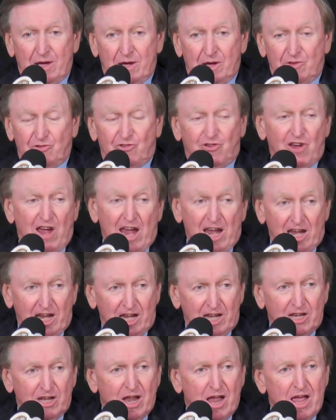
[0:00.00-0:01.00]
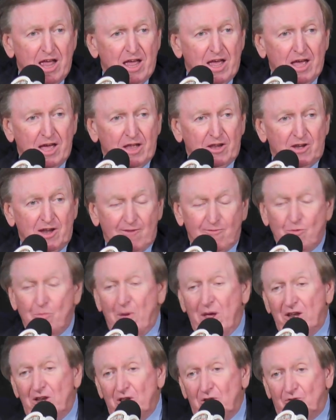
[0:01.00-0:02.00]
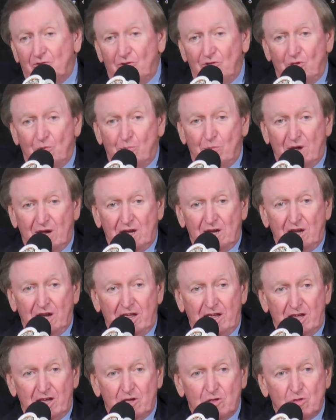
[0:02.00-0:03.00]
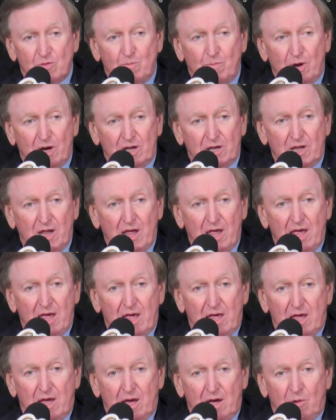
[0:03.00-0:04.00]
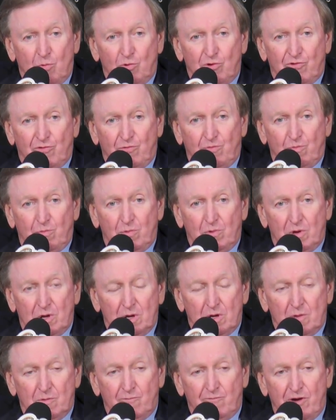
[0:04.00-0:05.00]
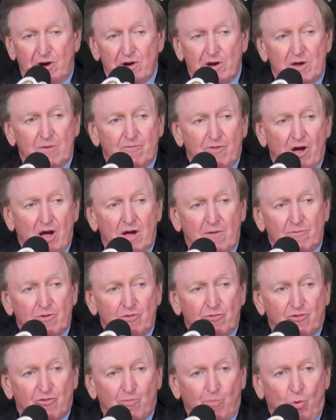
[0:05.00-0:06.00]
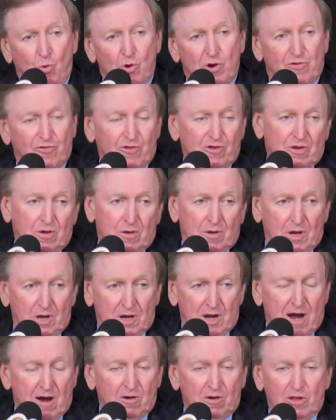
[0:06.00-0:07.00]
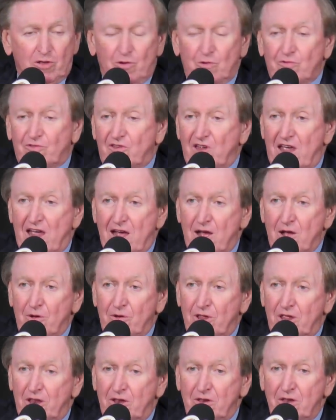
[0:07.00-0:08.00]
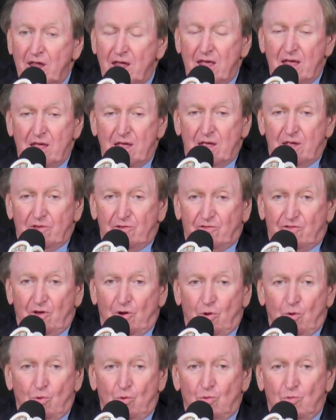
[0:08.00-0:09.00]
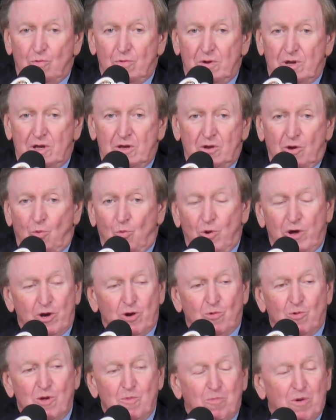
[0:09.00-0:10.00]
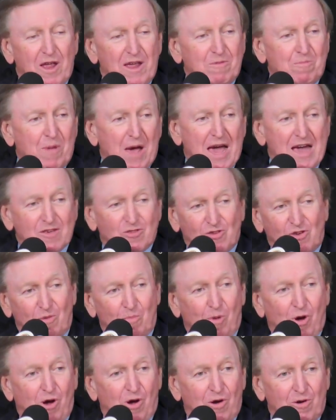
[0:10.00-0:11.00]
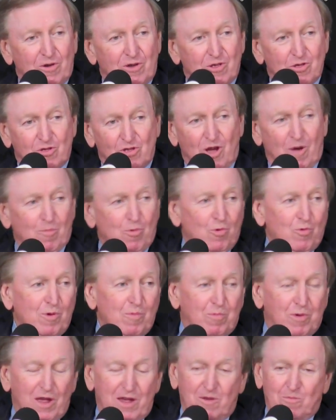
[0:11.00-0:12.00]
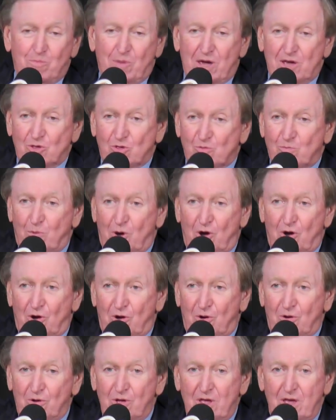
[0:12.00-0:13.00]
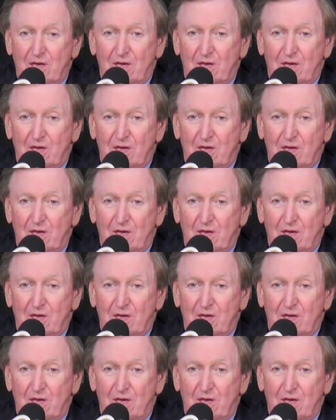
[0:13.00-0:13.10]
chain, never made it to the big leagues, but was very involved in sports in our little town. And so in the winter we played basketball, in the summer we played baseball